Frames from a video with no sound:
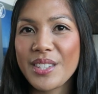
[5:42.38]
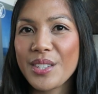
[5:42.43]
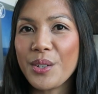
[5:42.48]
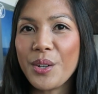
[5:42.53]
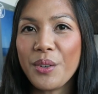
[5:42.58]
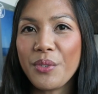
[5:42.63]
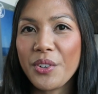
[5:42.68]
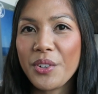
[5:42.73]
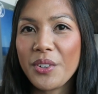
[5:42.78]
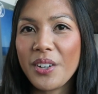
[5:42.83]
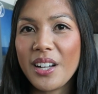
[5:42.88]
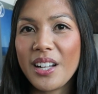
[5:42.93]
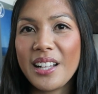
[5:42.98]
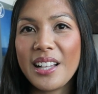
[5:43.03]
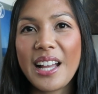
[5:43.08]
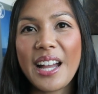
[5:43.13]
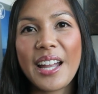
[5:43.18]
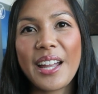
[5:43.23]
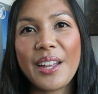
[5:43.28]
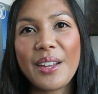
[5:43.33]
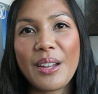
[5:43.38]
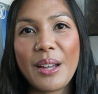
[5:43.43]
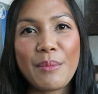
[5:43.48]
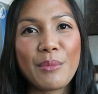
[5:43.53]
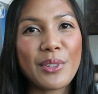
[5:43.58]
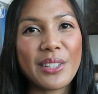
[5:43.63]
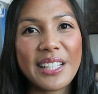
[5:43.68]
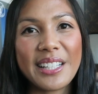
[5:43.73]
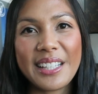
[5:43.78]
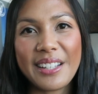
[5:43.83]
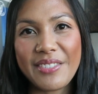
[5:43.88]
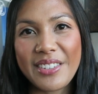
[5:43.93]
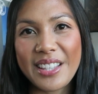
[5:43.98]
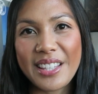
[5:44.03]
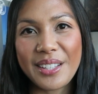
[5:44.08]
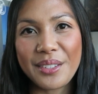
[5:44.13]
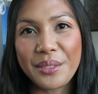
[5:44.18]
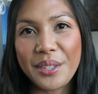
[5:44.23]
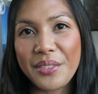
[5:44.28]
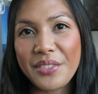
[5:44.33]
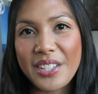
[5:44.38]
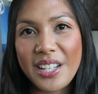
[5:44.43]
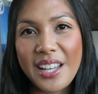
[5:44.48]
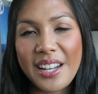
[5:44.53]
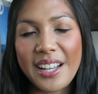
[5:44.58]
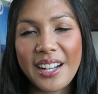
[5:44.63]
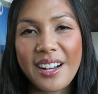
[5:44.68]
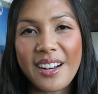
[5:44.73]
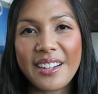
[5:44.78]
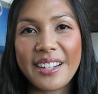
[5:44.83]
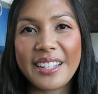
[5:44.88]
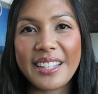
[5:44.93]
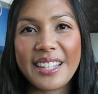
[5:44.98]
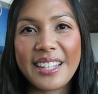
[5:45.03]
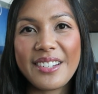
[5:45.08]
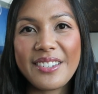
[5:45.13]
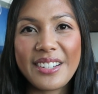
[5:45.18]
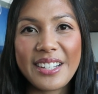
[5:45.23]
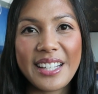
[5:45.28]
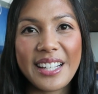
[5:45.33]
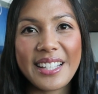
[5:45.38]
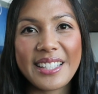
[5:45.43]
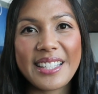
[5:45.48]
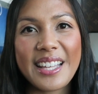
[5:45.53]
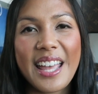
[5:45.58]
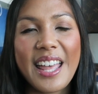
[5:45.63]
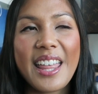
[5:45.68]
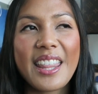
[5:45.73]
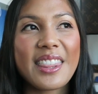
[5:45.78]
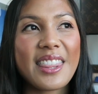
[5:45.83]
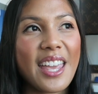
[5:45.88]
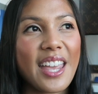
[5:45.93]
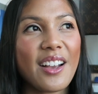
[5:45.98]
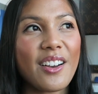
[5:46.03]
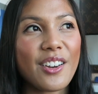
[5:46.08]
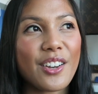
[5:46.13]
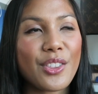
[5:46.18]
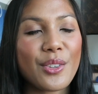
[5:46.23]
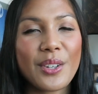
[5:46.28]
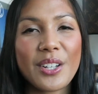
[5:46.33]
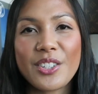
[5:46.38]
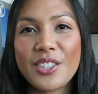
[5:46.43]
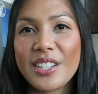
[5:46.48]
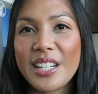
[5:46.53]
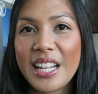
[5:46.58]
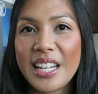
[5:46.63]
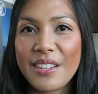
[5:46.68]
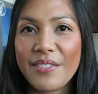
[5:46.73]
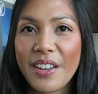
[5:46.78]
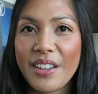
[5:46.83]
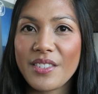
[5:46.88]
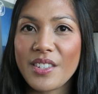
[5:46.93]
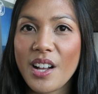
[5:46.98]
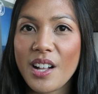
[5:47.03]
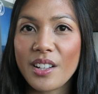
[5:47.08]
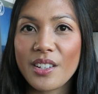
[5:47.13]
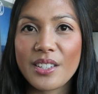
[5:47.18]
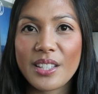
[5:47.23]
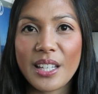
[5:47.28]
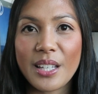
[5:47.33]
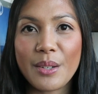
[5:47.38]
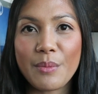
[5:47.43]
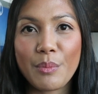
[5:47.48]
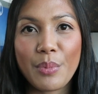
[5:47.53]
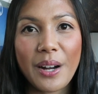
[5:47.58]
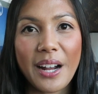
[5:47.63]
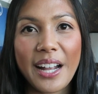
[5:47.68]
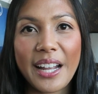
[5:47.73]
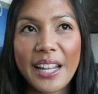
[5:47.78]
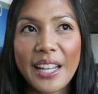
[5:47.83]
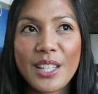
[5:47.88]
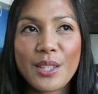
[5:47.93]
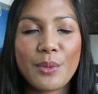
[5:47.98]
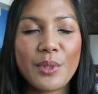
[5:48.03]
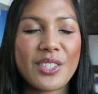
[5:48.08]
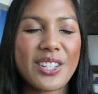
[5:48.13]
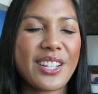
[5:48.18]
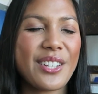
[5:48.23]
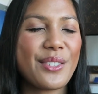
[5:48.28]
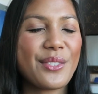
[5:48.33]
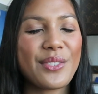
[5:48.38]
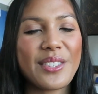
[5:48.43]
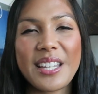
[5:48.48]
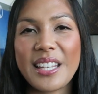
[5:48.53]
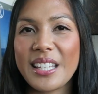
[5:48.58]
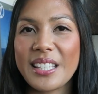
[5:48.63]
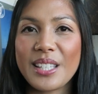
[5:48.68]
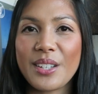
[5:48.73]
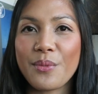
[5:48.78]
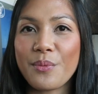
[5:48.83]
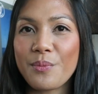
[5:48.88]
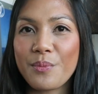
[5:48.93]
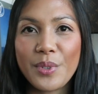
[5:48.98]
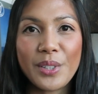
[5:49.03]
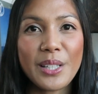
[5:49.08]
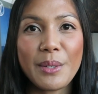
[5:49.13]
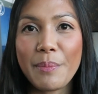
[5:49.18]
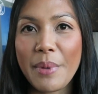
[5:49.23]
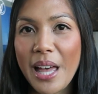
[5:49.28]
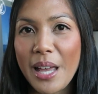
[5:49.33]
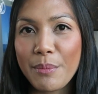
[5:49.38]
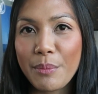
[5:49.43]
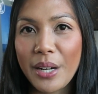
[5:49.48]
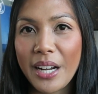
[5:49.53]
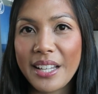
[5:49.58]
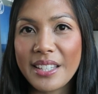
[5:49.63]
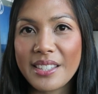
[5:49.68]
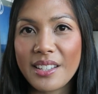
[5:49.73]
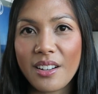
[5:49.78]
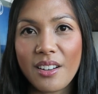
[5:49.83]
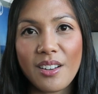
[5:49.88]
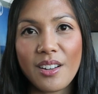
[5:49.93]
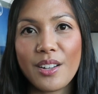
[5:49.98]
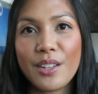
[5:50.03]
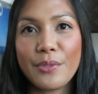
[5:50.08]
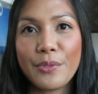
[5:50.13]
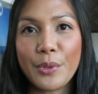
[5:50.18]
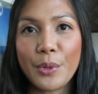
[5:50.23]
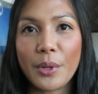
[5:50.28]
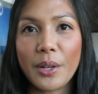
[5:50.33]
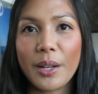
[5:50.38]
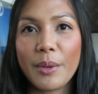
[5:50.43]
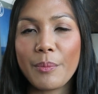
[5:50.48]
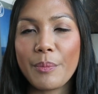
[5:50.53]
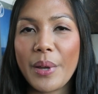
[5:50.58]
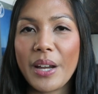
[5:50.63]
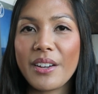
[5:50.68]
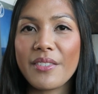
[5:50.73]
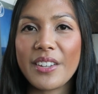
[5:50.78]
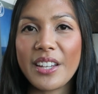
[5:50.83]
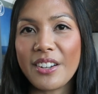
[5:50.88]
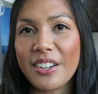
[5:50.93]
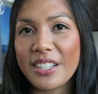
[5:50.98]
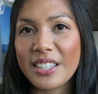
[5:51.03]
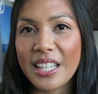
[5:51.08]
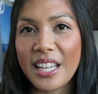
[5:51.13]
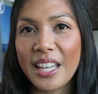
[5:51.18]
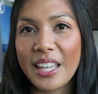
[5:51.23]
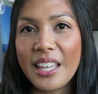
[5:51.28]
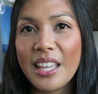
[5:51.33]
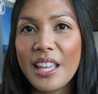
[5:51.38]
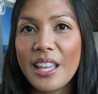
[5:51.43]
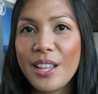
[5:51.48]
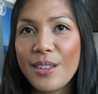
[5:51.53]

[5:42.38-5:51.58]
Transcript: So overall, I am really loving the Louis Vuitton iconic earrings. They are $395 in price, which I don't think is a really bad price at all for a pair of earrings that